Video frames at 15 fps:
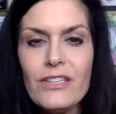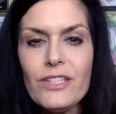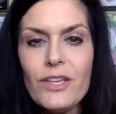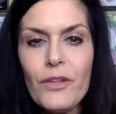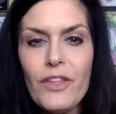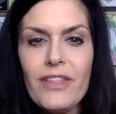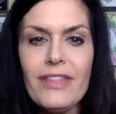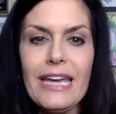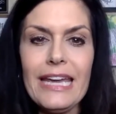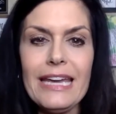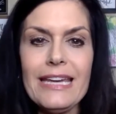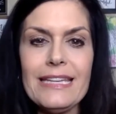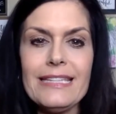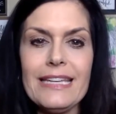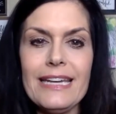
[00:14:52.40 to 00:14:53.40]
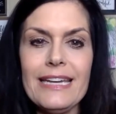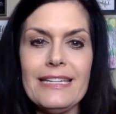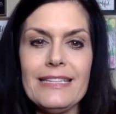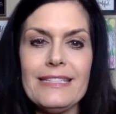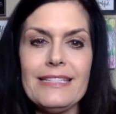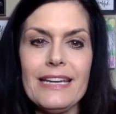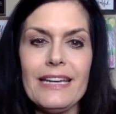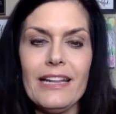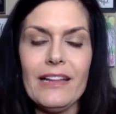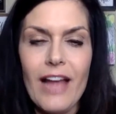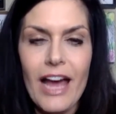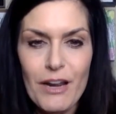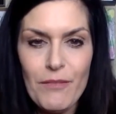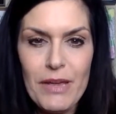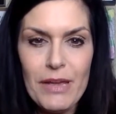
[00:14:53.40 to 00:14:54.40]
so the thing is, is a
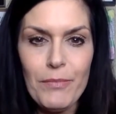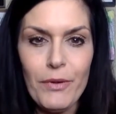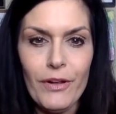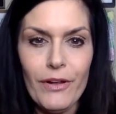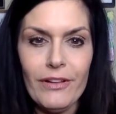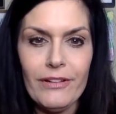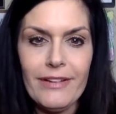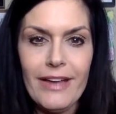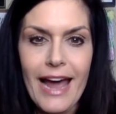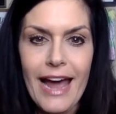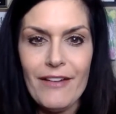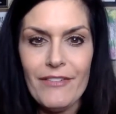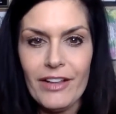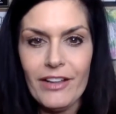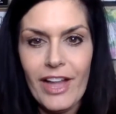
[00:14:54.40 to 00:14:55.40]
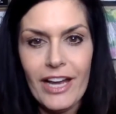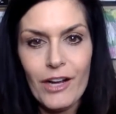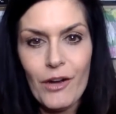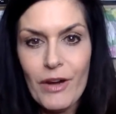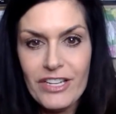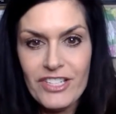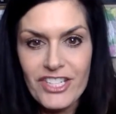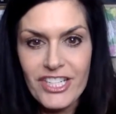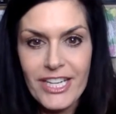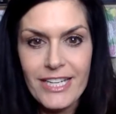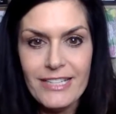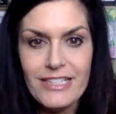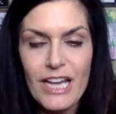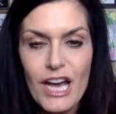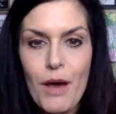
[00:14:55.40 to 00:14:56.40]
lot of people have a lot of
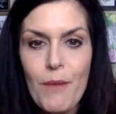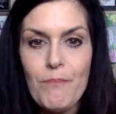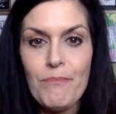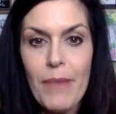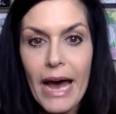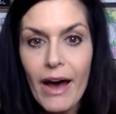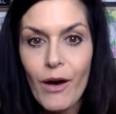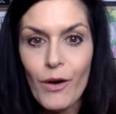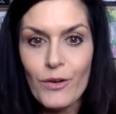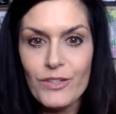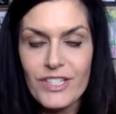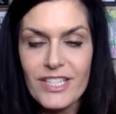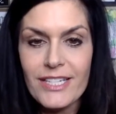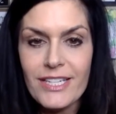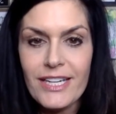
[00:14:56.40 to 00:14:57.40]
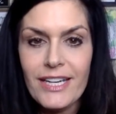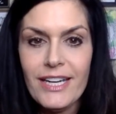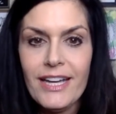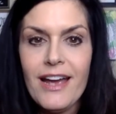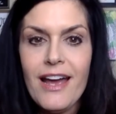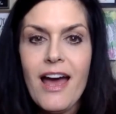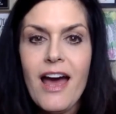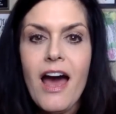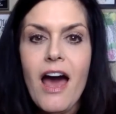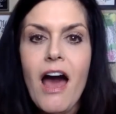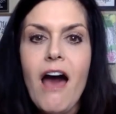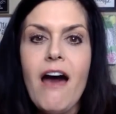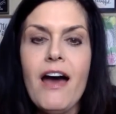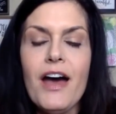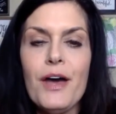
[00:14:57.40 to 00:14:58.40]
questions about,
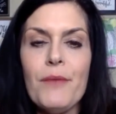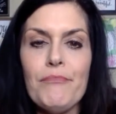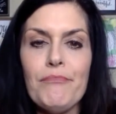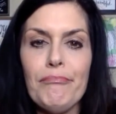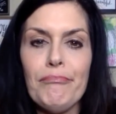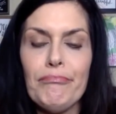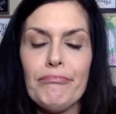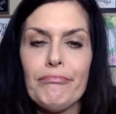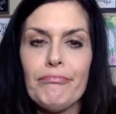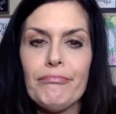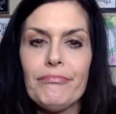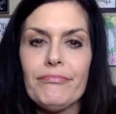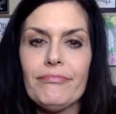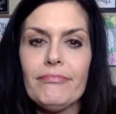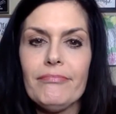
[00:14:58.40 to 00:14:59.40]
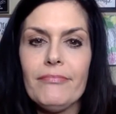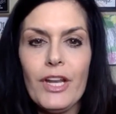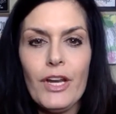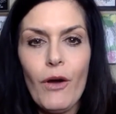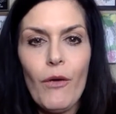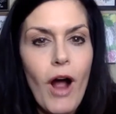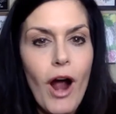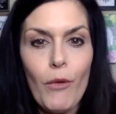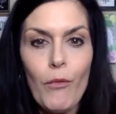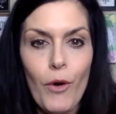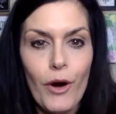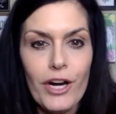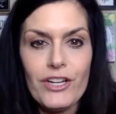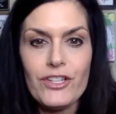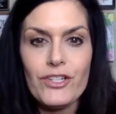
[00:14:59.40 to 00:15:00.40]
um, you know, our
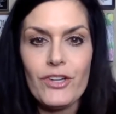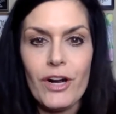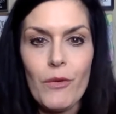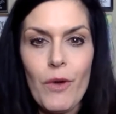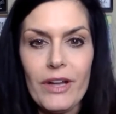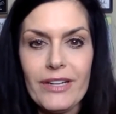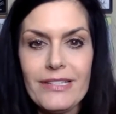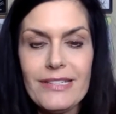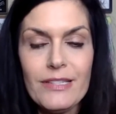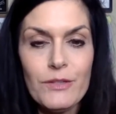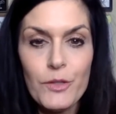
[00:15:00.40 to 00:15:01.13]
Warrior Strong Wellness